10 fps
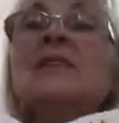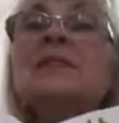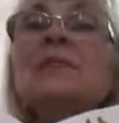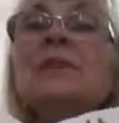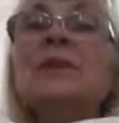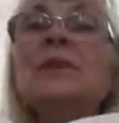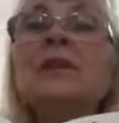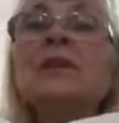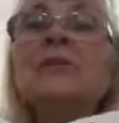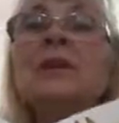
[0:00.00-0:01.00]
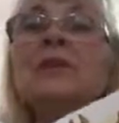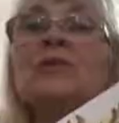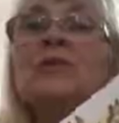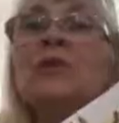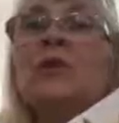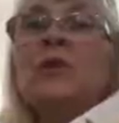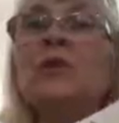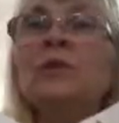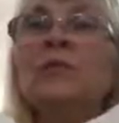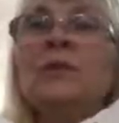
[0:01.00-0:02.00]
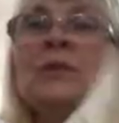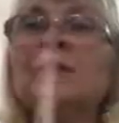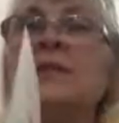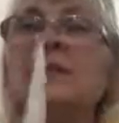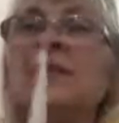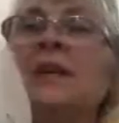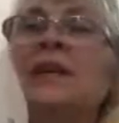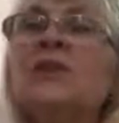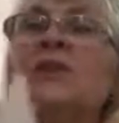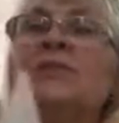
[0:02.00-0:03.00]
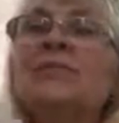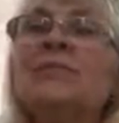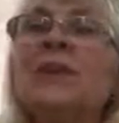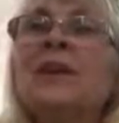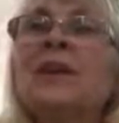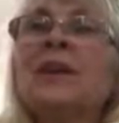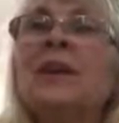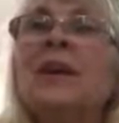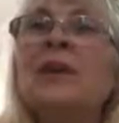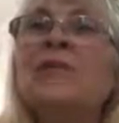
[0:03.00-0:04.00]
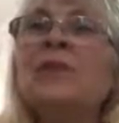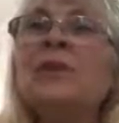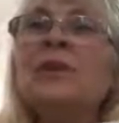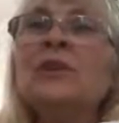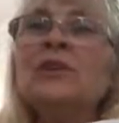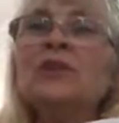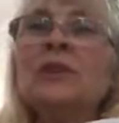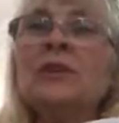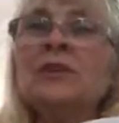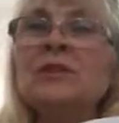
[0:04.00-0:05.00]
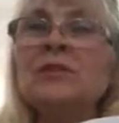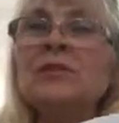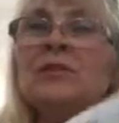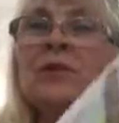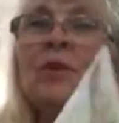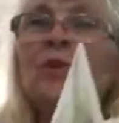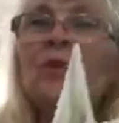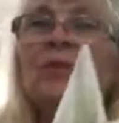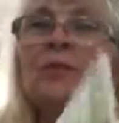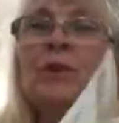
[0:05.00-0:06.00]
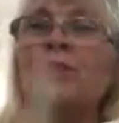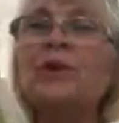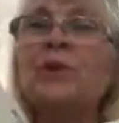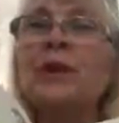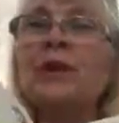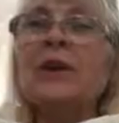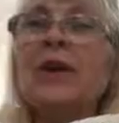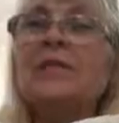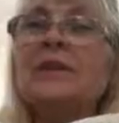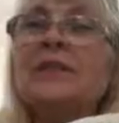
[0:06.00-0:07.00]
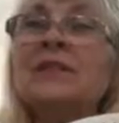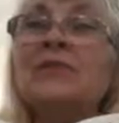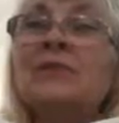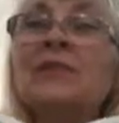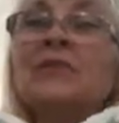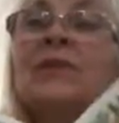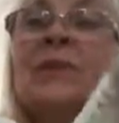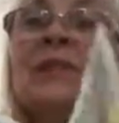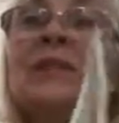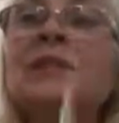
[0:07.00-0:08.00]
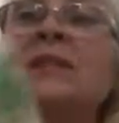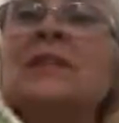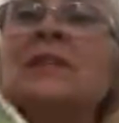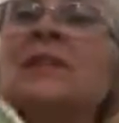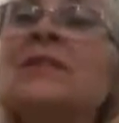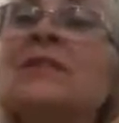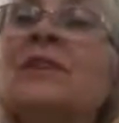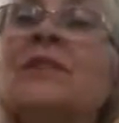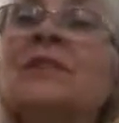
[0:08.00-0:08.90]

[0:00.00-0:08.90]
Some really cute pictures. The golden books, they have new illustrators of old books quite often. It's really fun to see the different